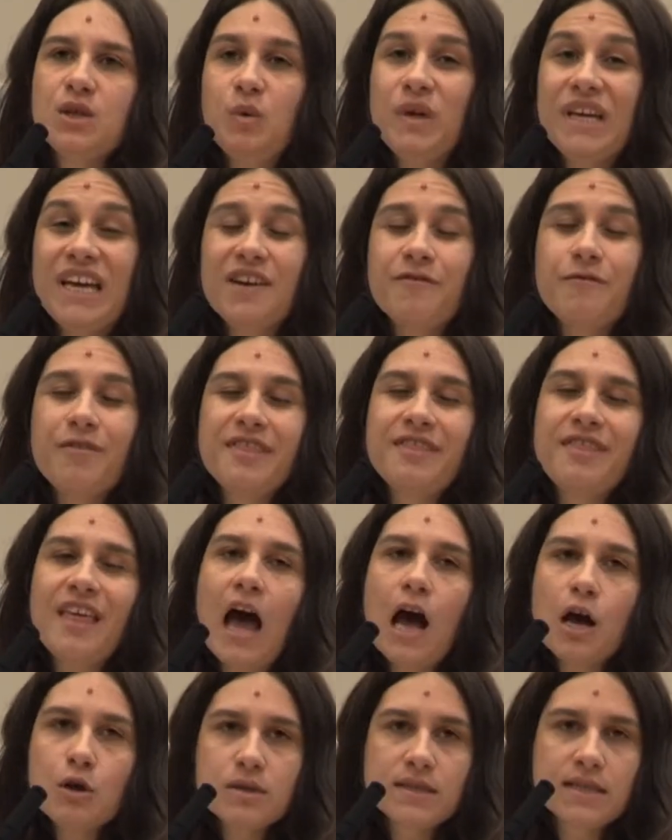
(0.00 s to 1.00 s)
we have
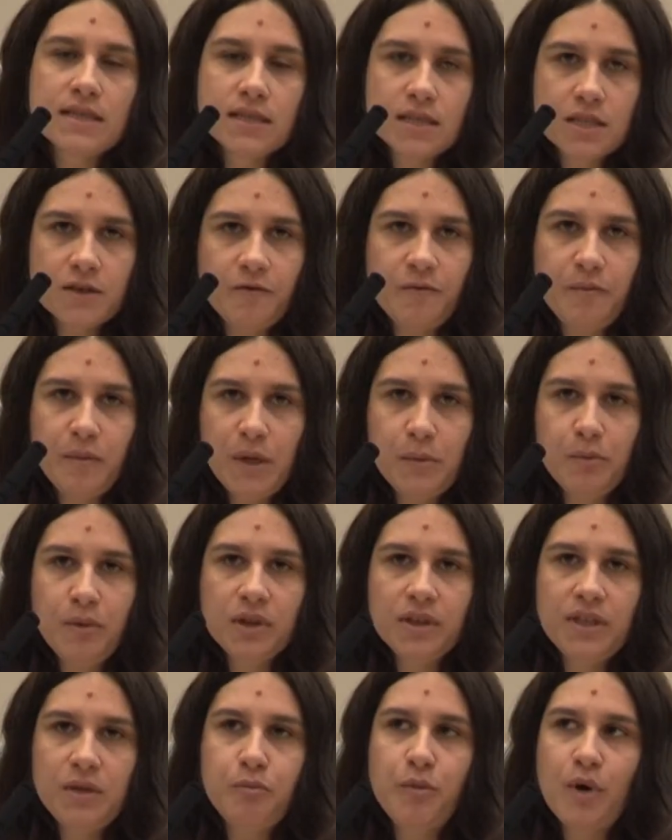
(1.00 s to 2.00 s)
thousands of people
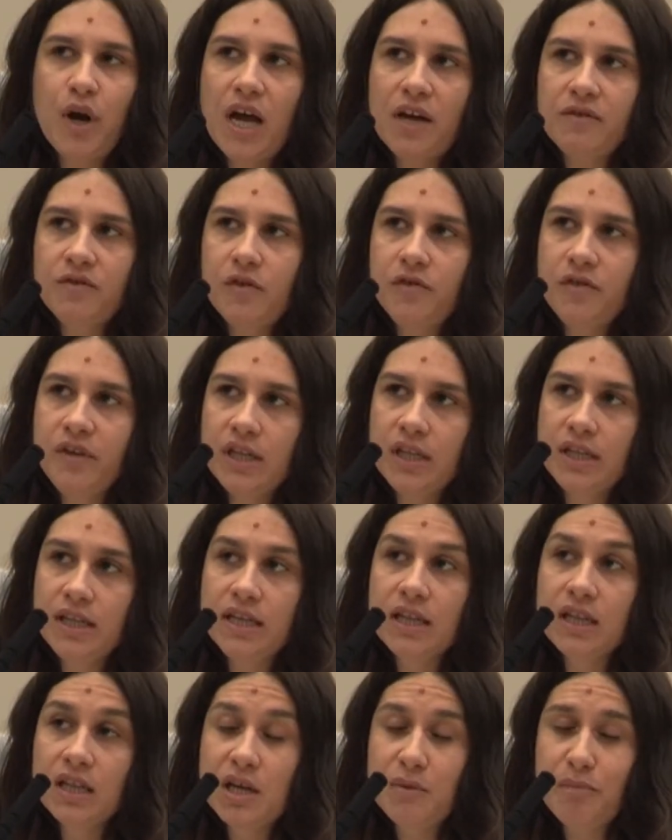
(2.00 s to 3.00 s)
deprived of their
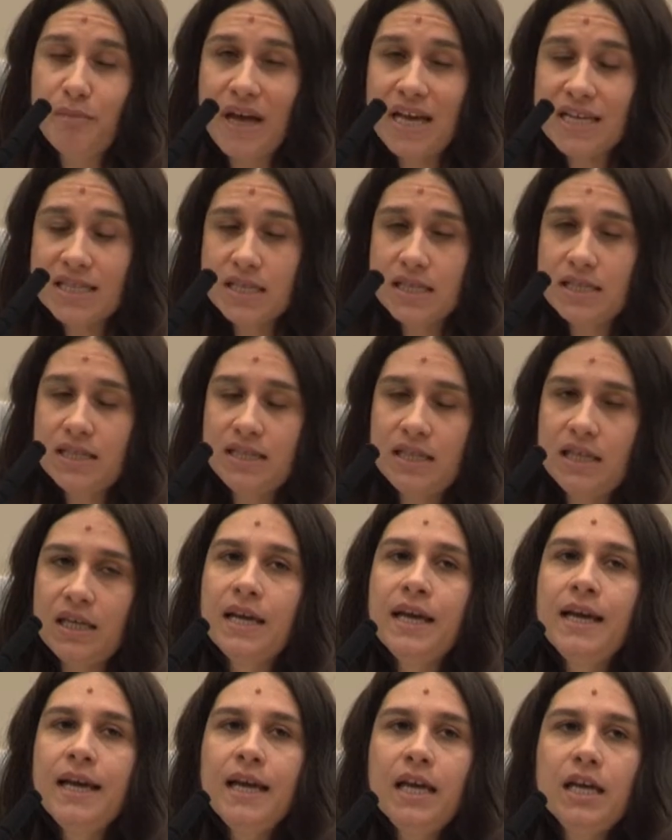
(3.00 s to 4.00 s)
legal capacity
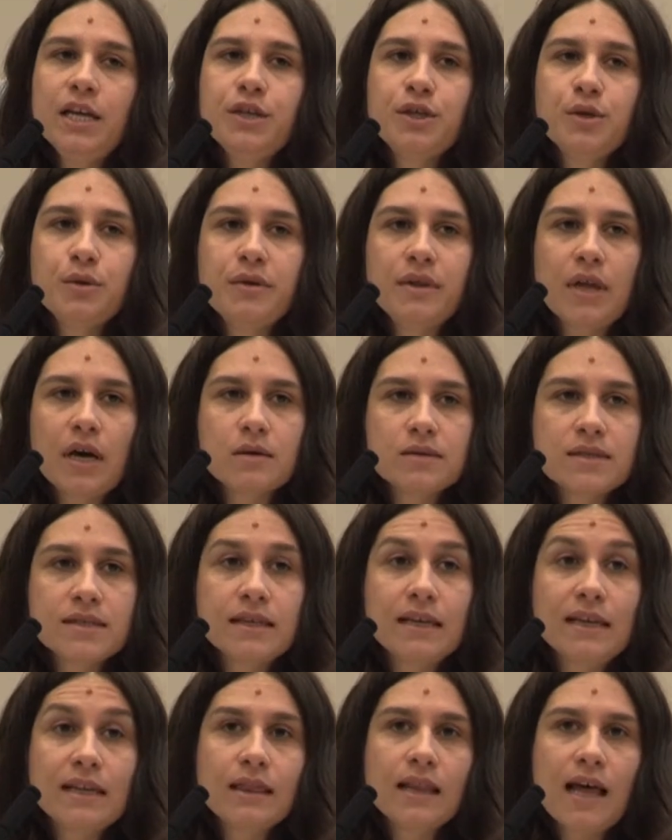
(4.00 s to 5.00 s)
in
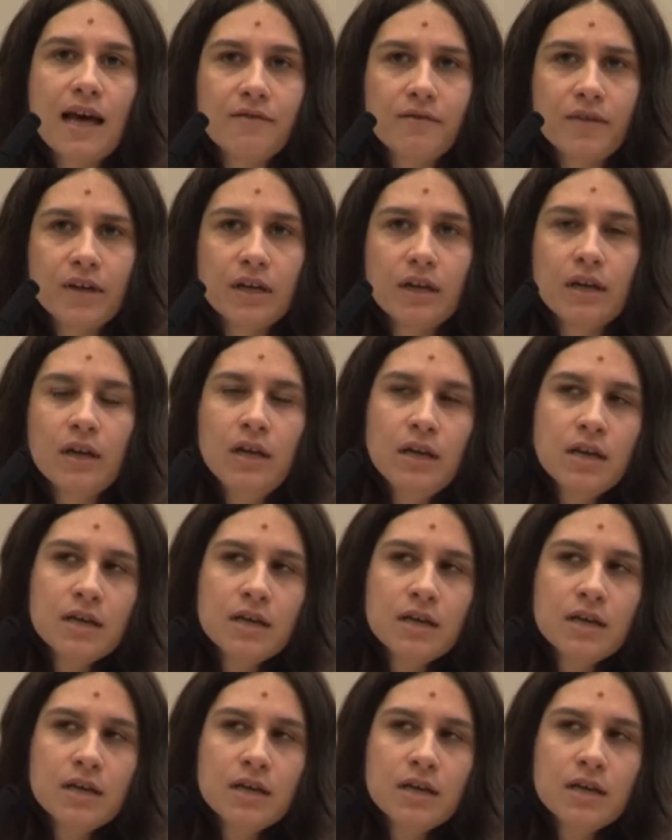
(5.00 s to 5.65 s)
2011.